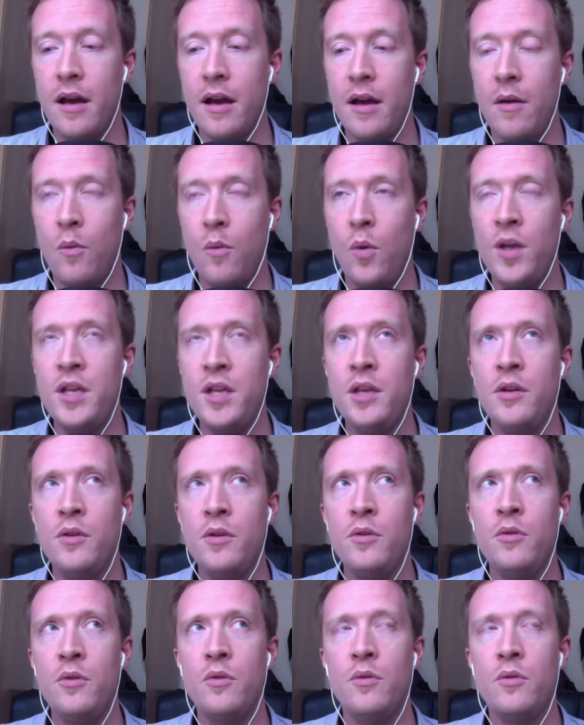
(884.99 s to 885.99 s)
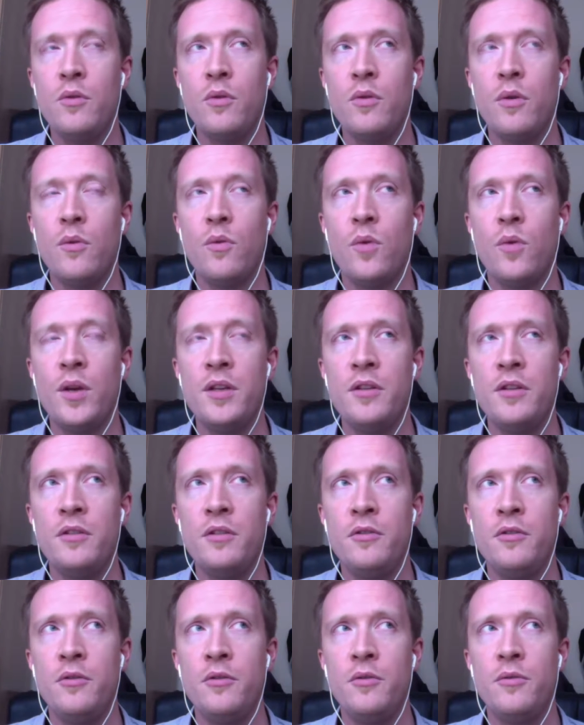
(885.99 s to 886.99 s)
when
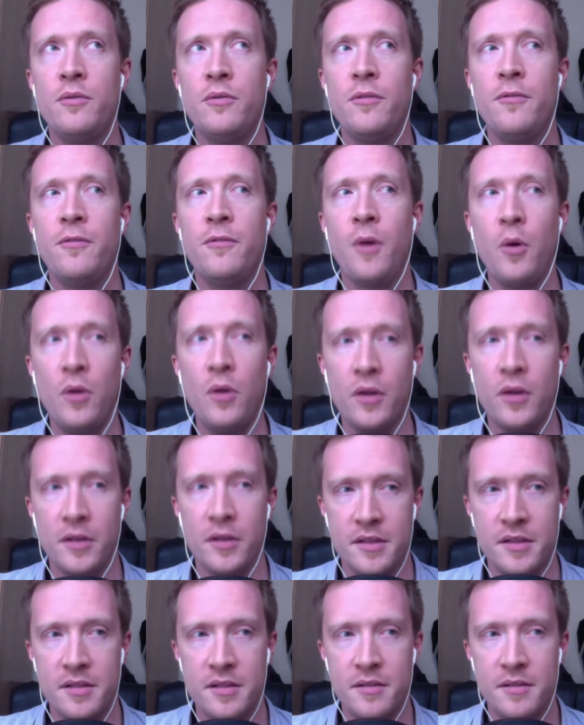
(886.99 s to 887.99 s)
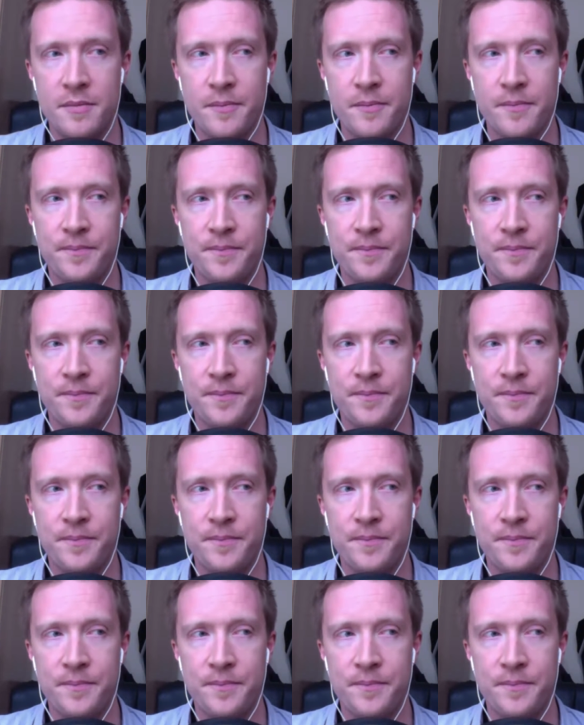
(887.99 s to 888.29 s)
you focus